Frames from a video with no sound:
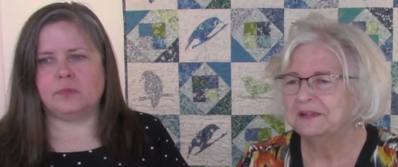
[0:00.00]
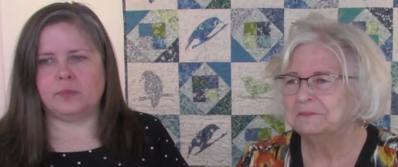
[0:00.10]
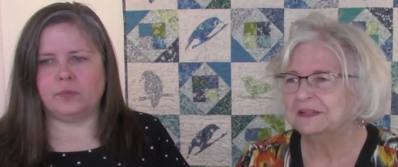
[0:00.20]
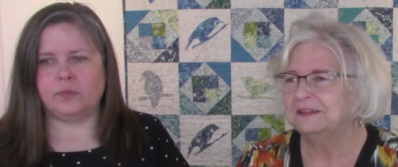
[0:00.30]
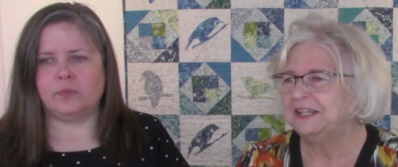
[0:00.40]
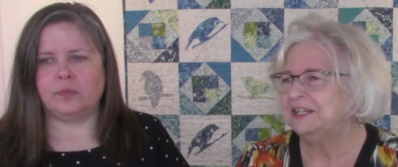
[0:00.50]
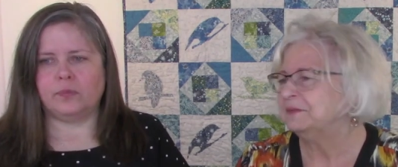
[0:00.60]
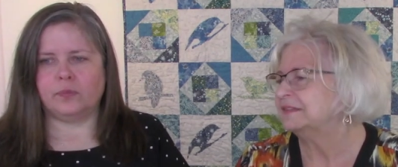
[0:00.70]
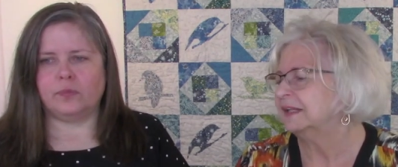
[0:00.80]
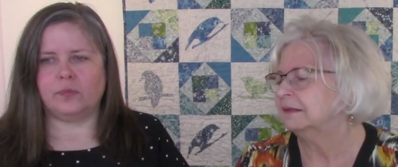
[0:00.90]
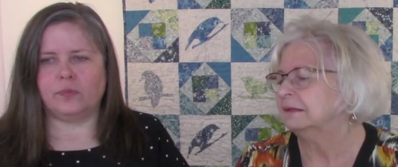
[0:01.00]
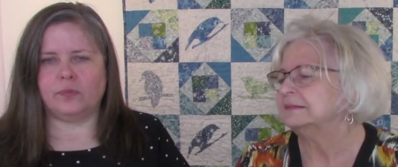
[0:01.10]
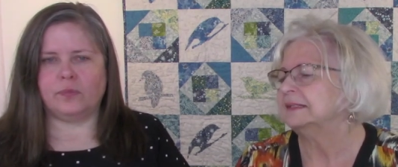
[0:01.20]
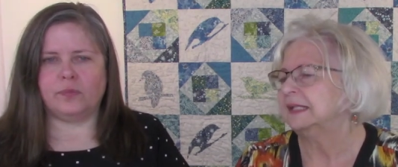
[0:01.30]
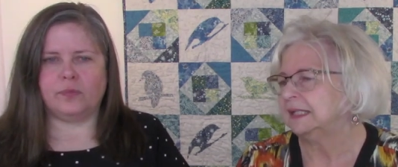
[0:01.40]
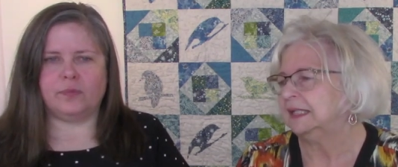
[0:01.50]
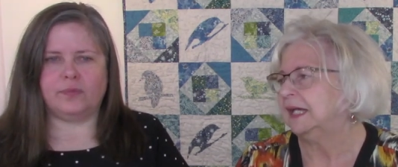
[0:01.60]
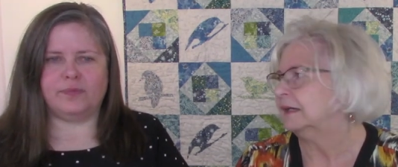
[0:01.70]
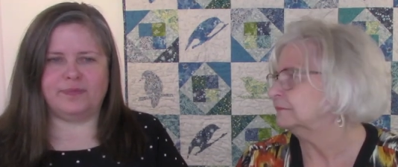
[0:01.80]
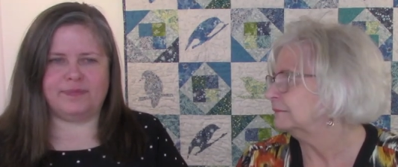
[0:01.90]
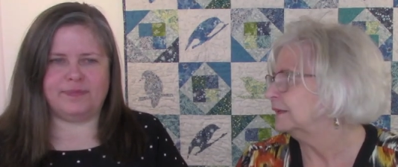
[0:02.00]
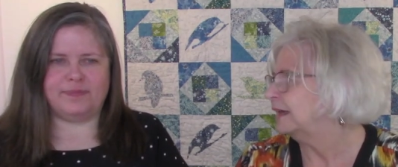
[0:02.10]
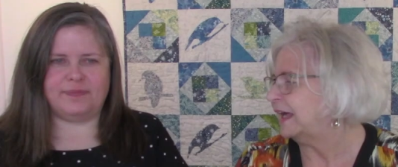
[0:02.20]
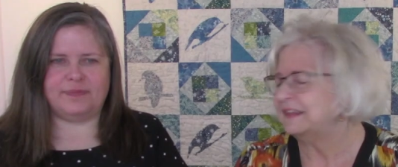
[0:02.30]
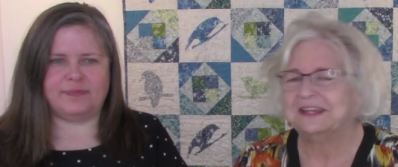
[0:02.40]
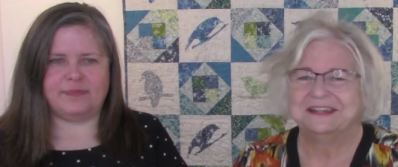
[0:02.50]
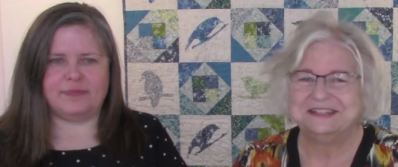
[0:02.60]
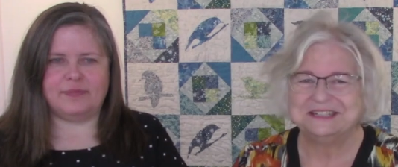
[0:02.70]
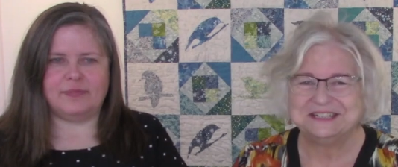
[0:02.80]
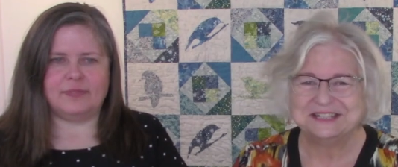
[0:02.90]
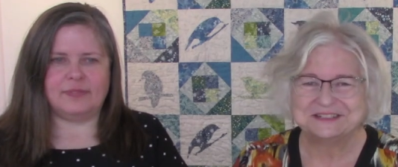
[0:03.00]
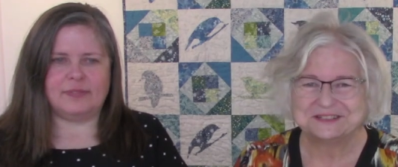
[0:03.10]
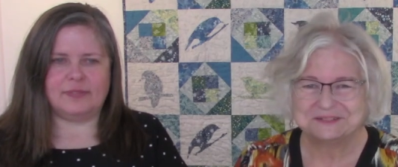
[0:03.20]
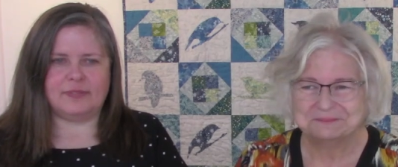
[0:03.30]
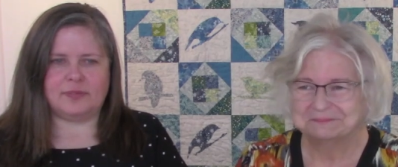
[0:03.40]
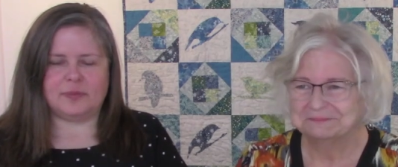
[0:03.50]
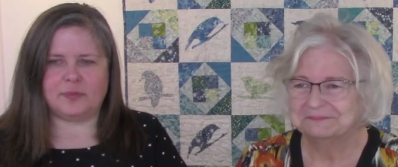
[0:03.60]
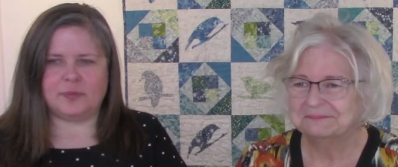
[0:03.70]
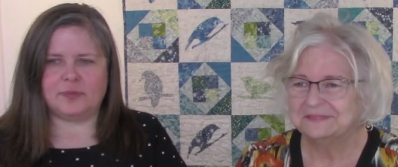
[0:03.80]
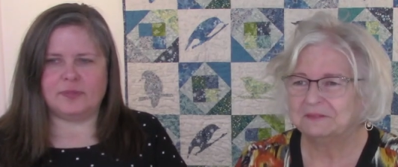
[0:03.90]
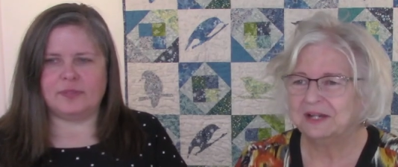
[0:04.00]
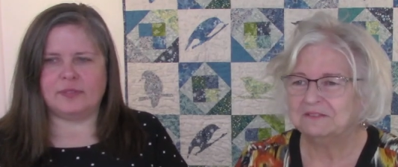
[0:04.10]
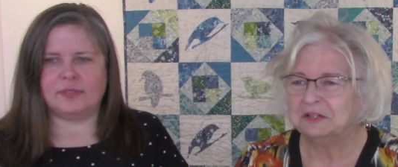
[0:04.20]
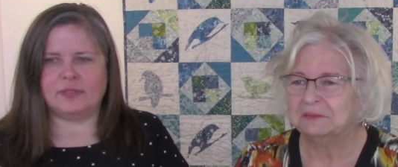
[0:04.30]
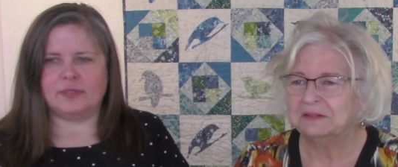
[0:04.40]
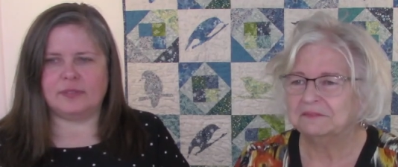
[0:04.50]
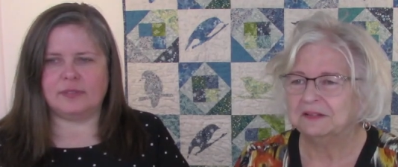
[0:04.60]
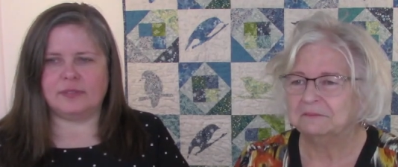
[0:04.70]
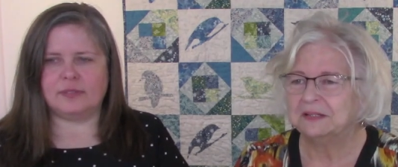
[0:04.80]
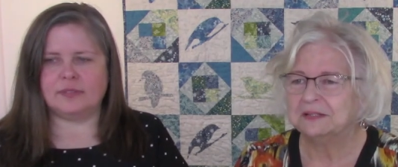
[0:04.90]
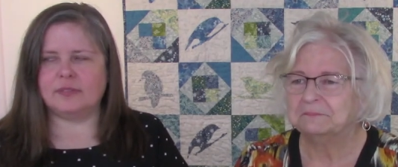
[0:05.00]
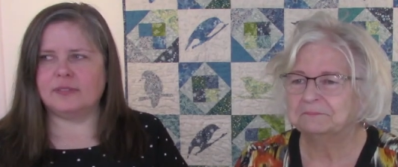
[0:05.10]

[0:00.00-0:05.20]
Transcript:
Speaker 1: But the lady was there, and it was like, yeah, I think I need to get some. They were having great fun with them.